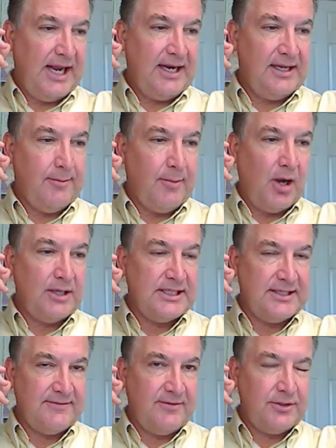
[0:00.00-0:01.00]
taking the
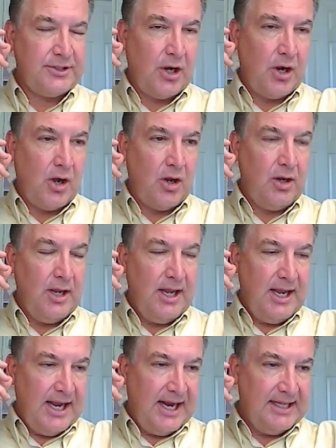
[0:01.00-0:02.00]
boss's first
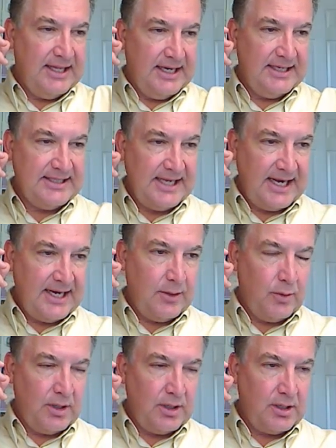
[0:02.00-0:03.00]
call and then a
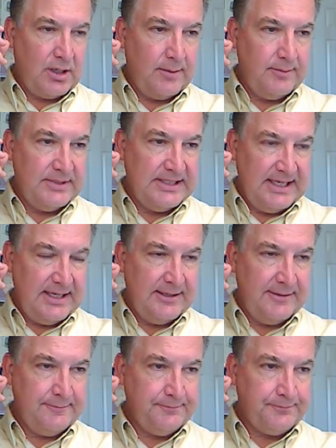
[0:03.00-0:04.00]
second one comes
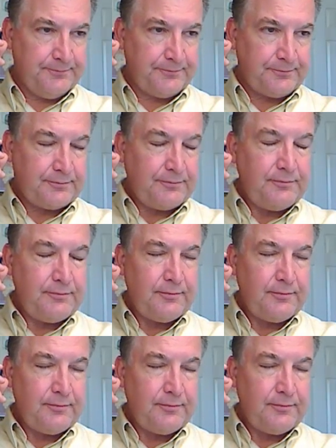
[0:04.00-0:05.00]
in,
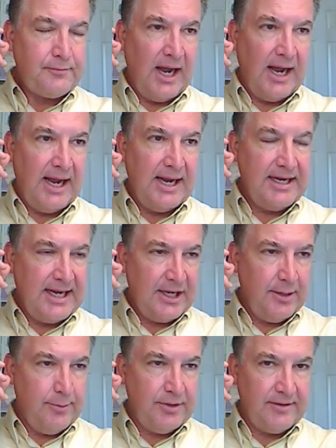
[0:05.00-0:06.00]

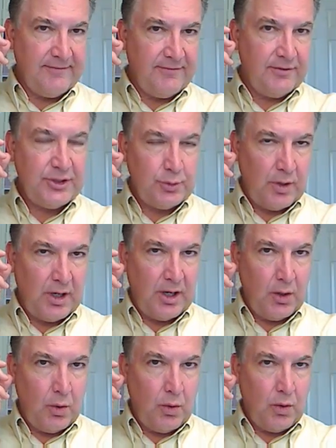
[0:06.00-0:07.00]
can you put the first
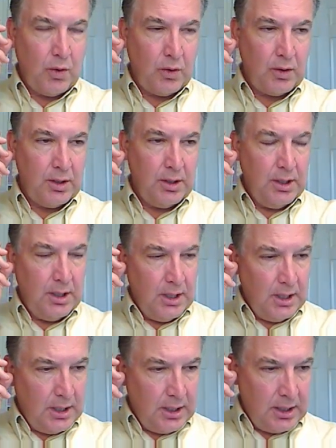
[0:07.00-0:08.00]
one on hold,
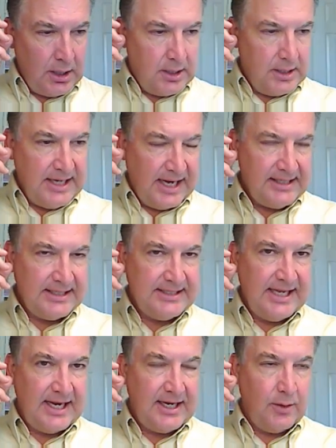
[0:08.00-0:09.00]

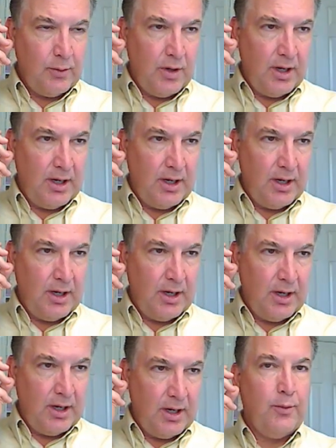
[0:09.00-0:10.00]
take the second one,
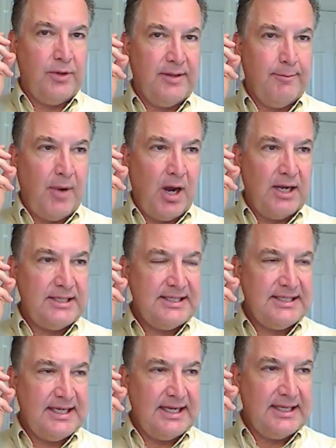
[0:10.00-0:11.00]
and will the
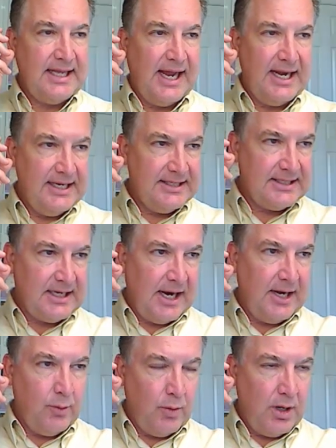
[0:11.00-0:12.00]
boss see that
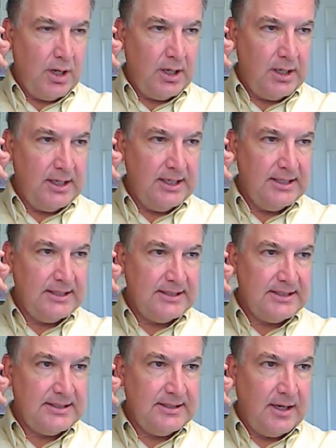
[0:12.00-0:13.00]
his line 1
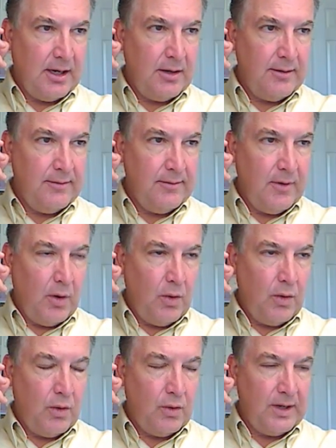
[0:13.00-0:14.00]
is on
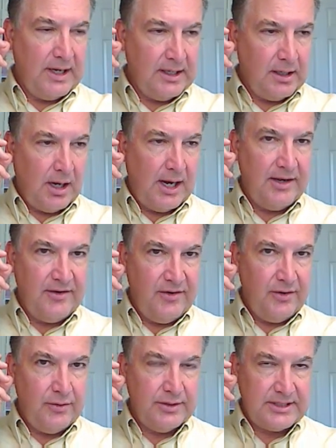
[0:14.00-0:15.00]
hold and the
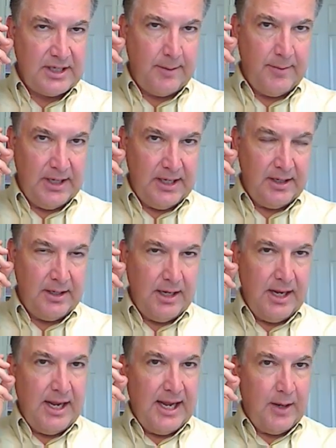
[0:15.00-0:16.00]
line 2 is coming
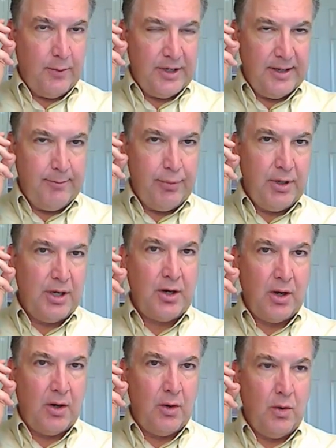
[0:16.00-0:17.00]
in? And when you
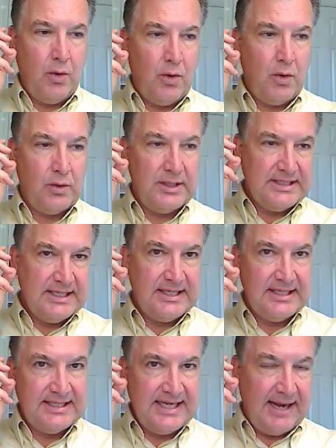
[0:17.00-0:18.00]
put it on hold,
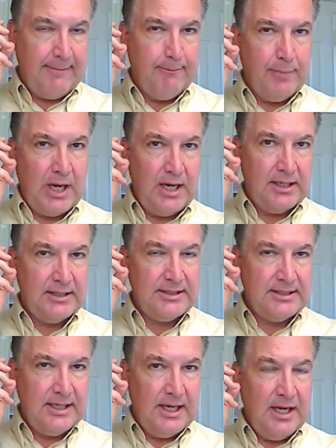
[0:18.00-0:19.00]
is it the same
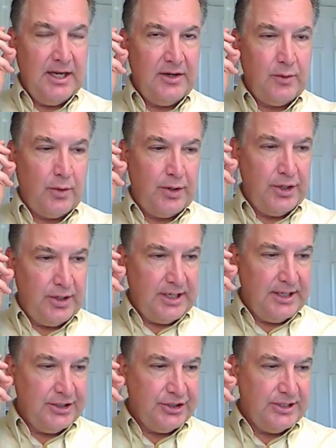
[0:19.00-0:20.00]
buttons to where
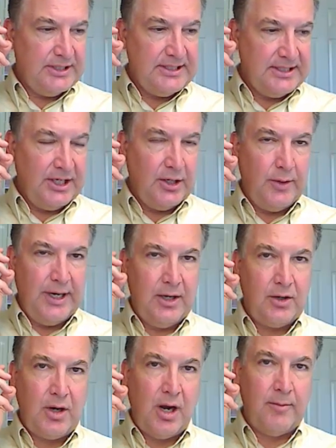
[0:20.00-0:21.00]
you can just,
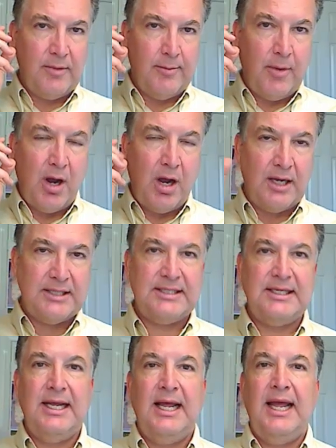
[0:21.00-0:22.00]
intercom the
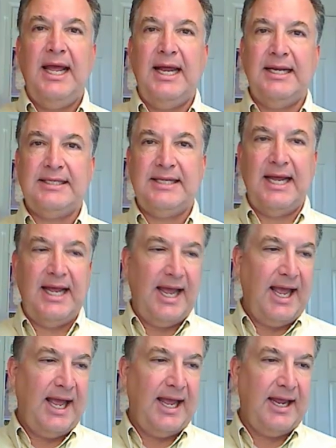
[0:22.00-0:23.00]
boss and
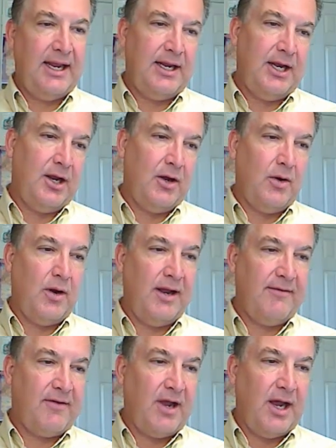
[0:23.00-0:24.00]
say, hey,
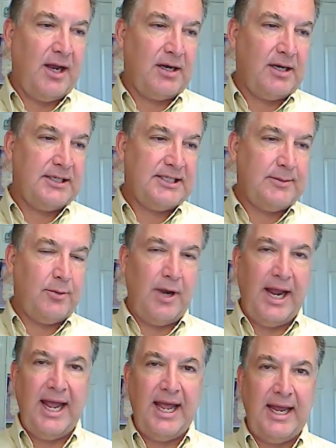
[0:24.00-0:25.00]
I've got
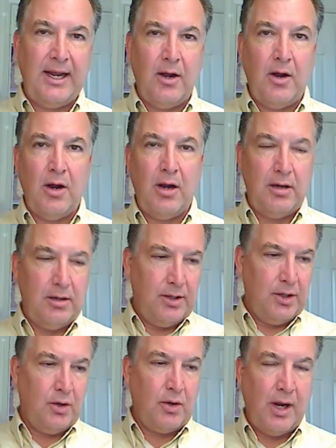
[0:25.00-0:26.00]
customer A
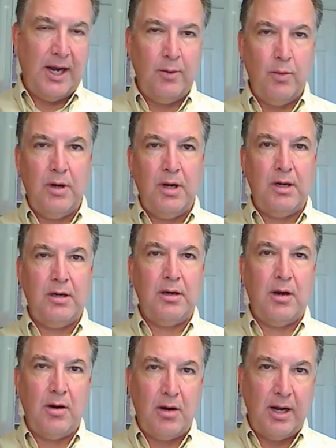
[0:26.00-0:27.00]
on your line
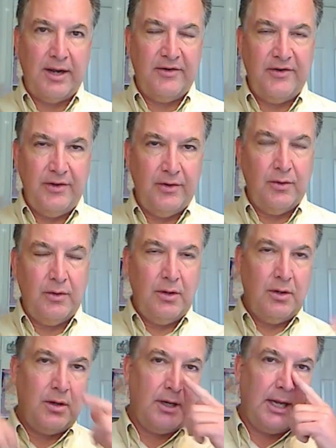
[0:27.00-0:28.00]
1, on line
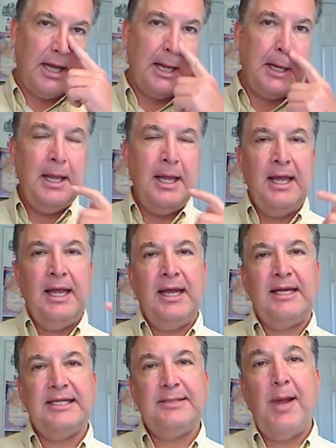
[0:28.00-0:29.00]
2, okay?
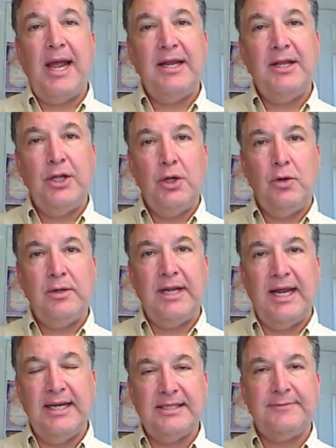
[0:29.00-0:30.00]
Because back in the
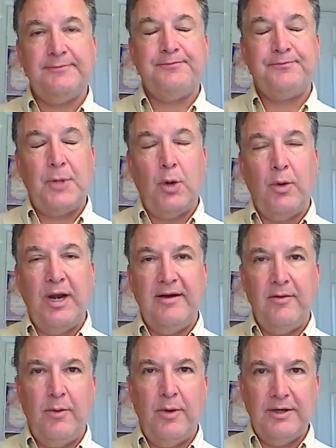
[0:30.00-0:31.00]
old days,
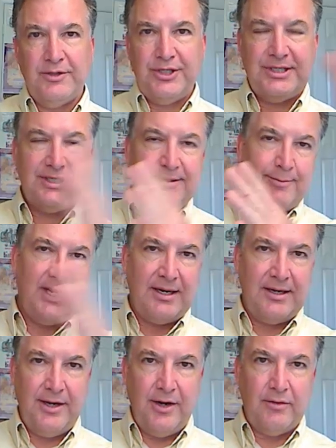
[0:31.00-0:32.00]
when it was just a
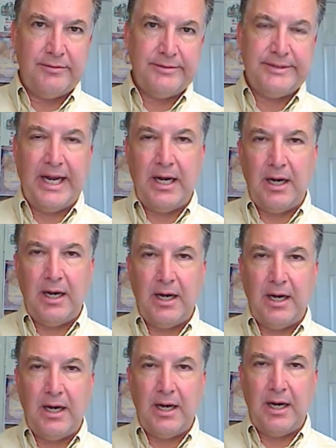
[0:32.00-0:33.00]
big,
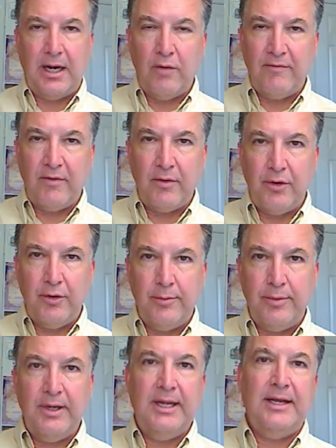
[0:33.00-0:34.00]
10-line rollover
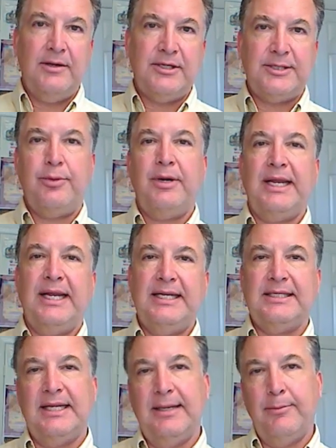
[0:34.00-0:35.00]
group, it was
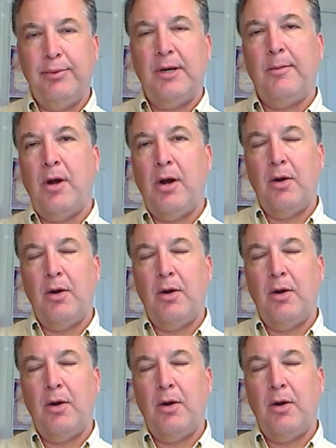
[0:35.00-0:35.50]
pretty easy. You put